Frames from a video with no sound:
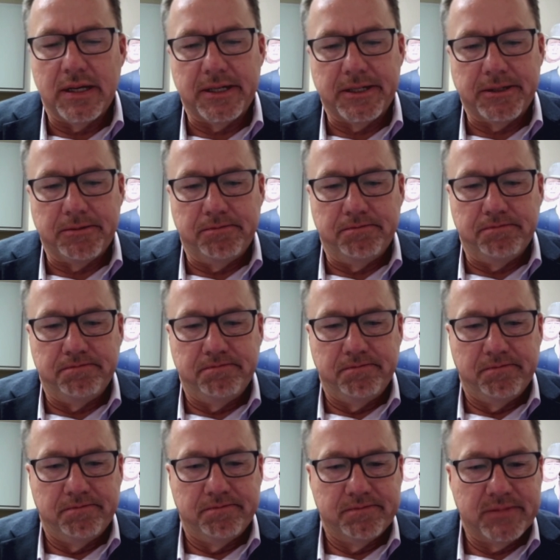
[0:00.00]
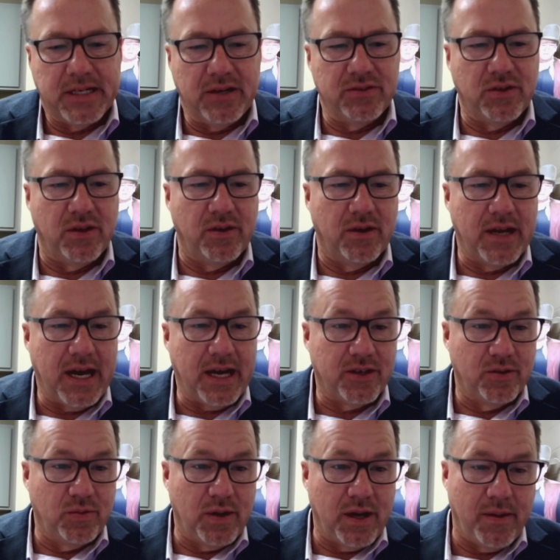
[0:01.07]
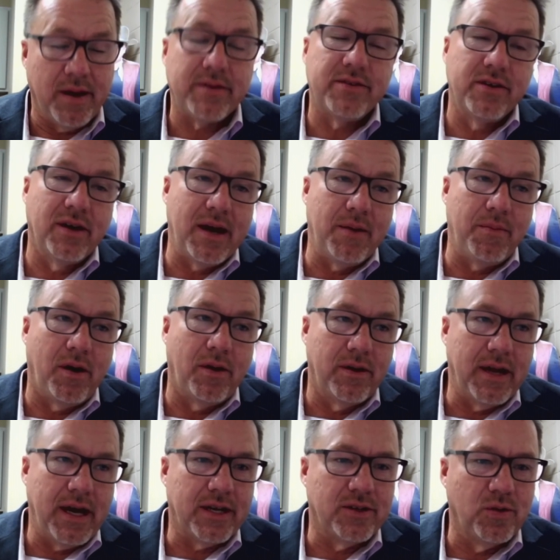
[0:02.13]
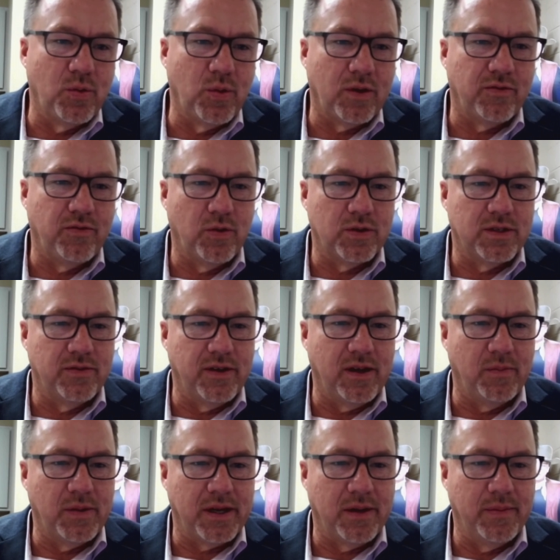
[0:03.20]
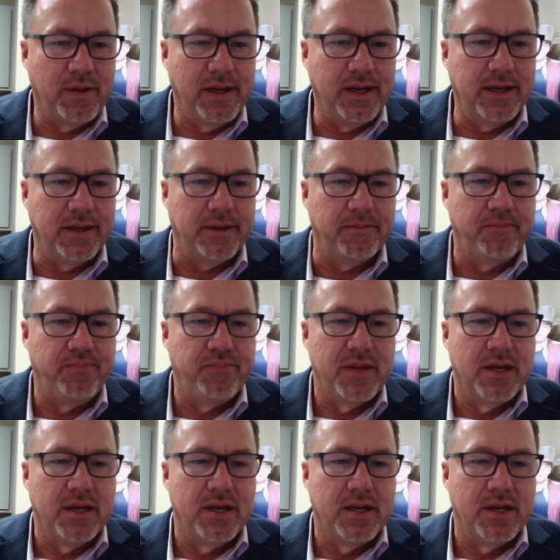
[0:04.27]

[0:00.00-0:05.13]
I was on their I still am on their National Workforce Development Committee and